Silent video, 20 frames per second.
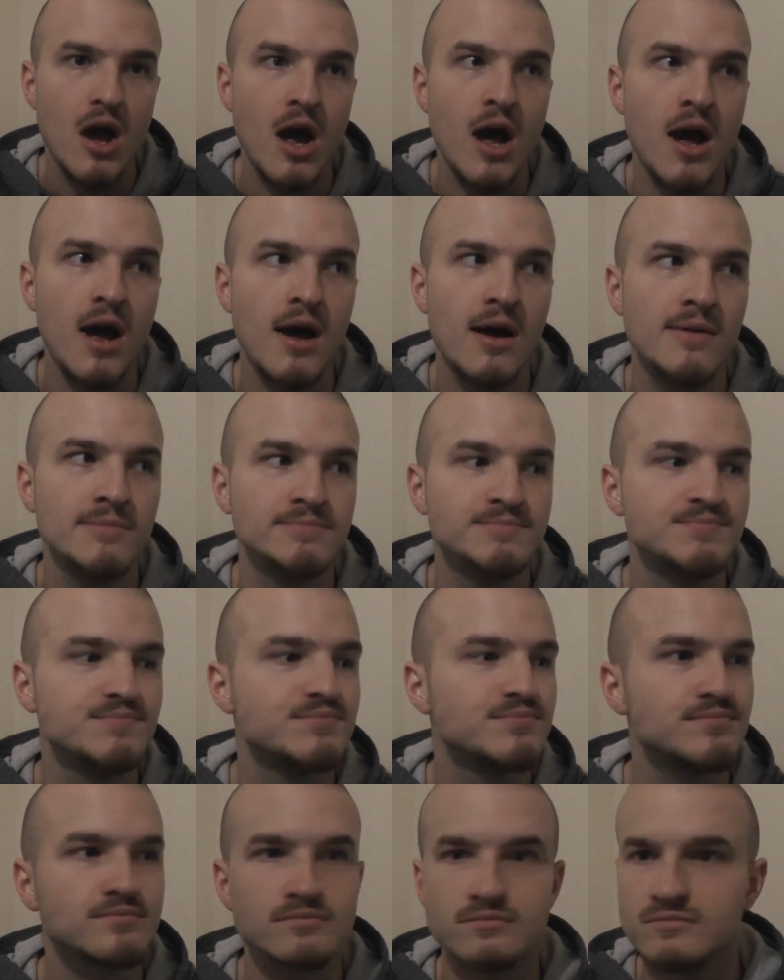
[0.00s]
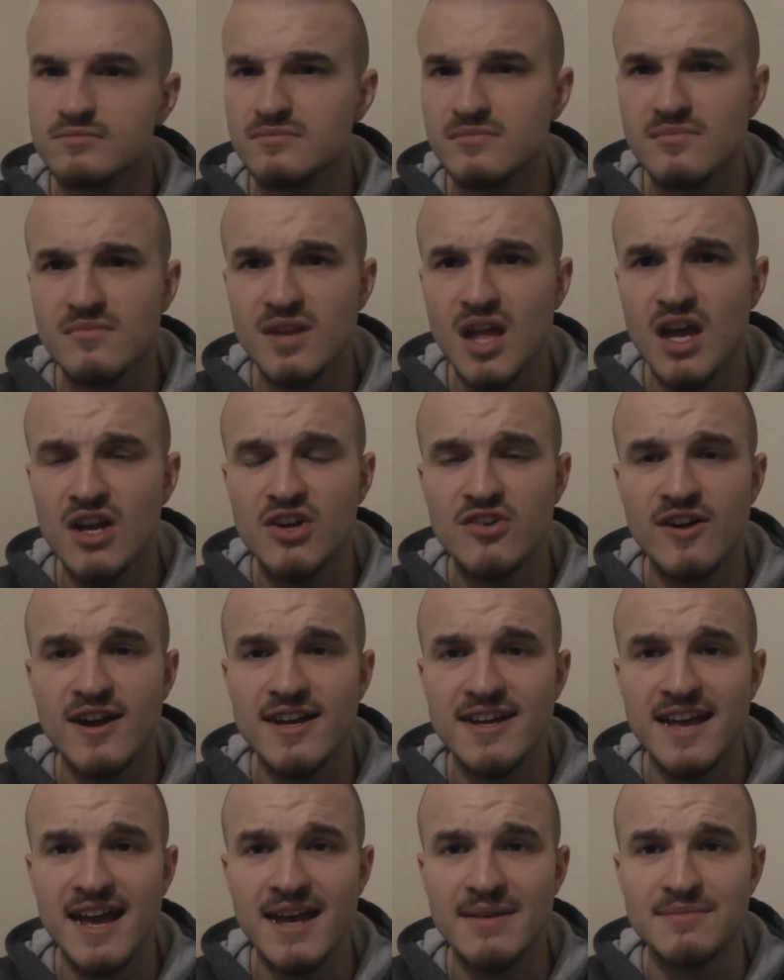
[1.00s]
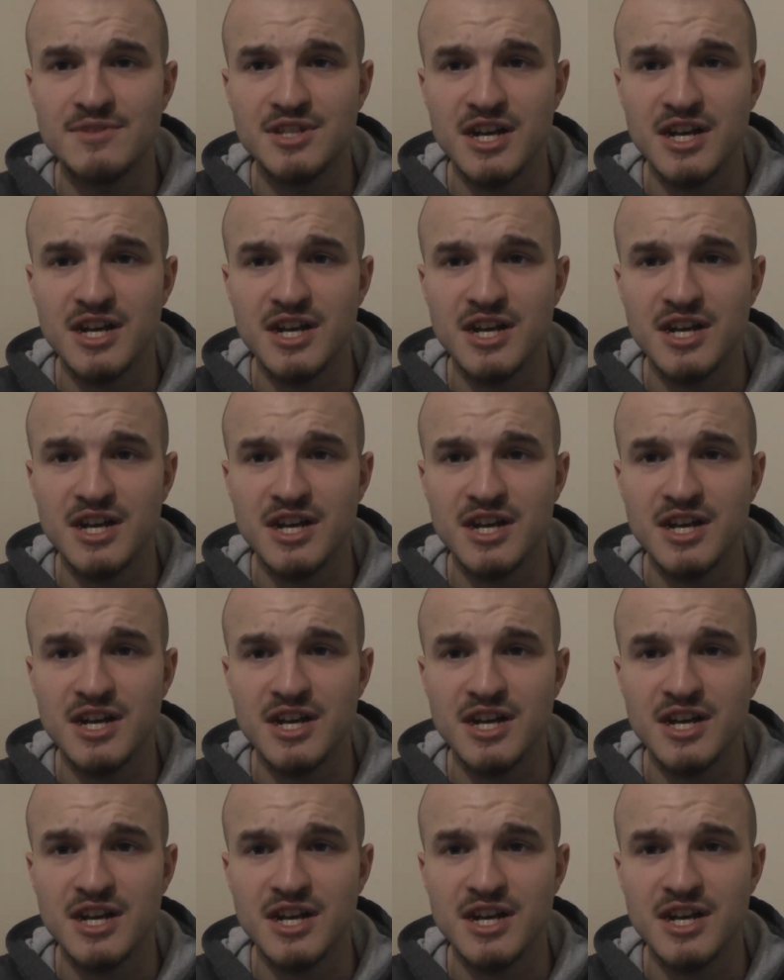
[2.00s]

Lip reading: A great game.